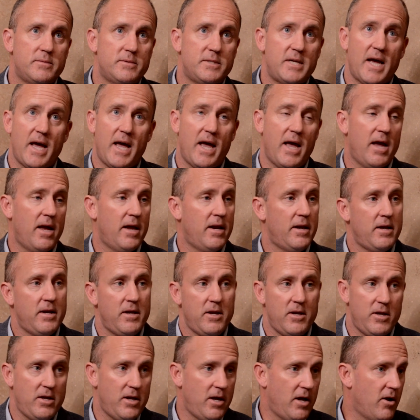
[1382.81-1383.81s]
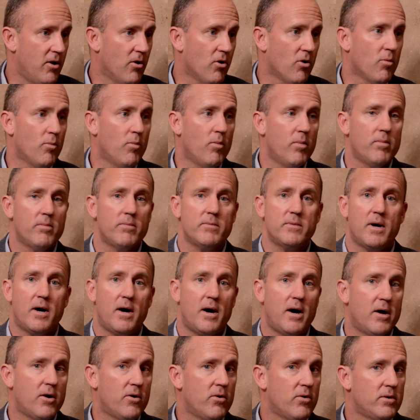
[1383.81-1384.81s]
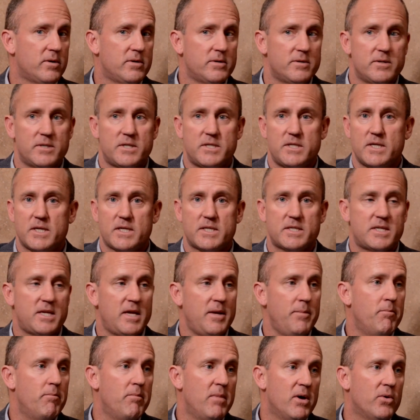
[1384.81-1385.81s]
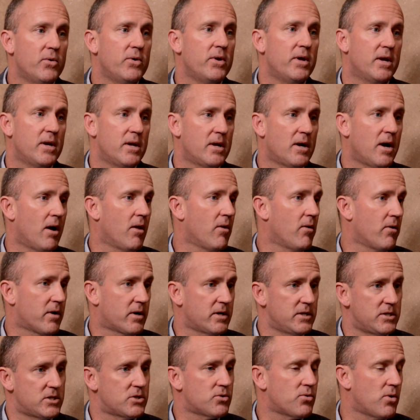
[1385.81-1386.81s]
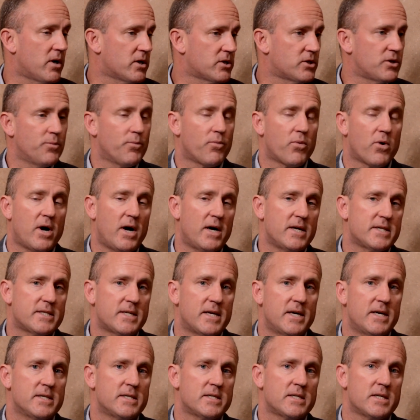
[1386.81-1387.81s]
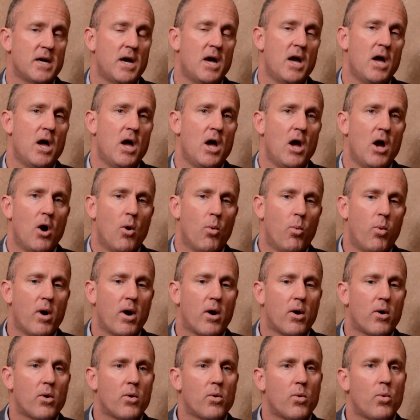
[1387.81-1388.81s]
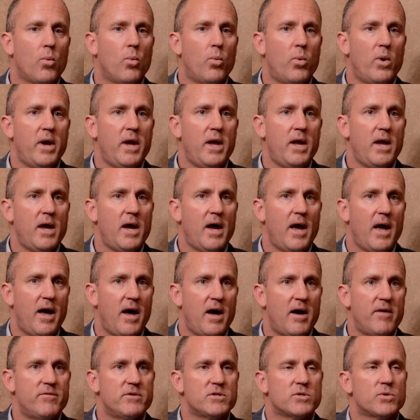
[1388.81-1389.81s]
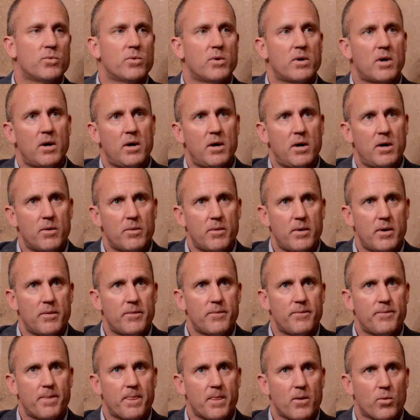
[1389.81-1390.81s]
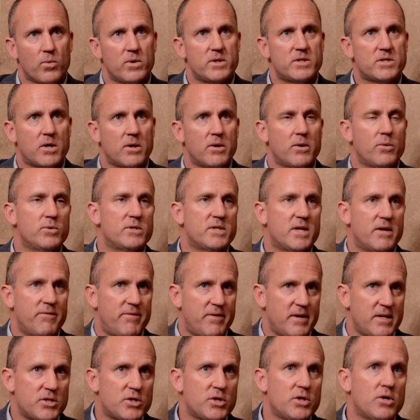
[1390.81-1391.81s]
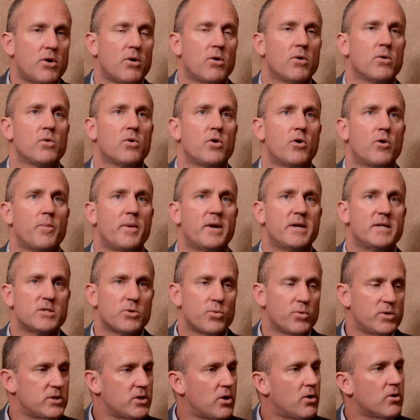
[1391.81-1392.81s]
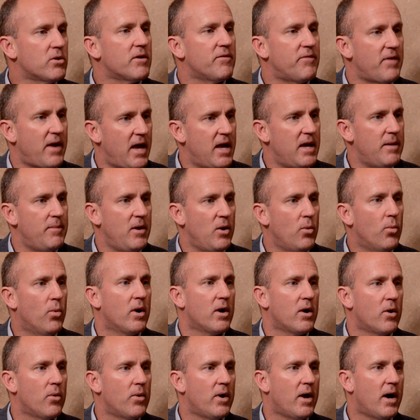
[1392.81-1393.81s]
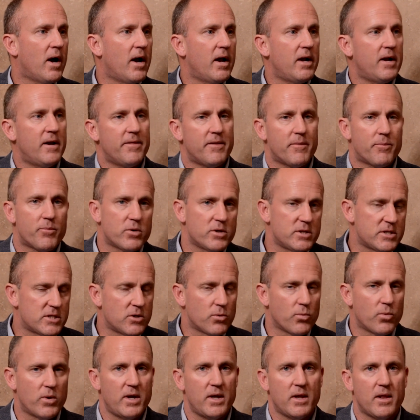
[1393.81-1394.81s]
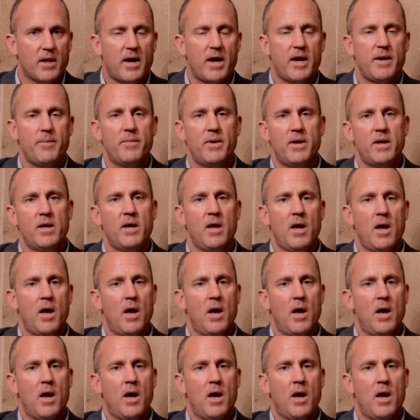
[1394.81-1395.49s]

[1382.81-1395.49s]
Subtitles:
10-year, $160 million construction process where we have, as a result, it was envisioned earlier, but as a result of AB 109 and the prison realignment,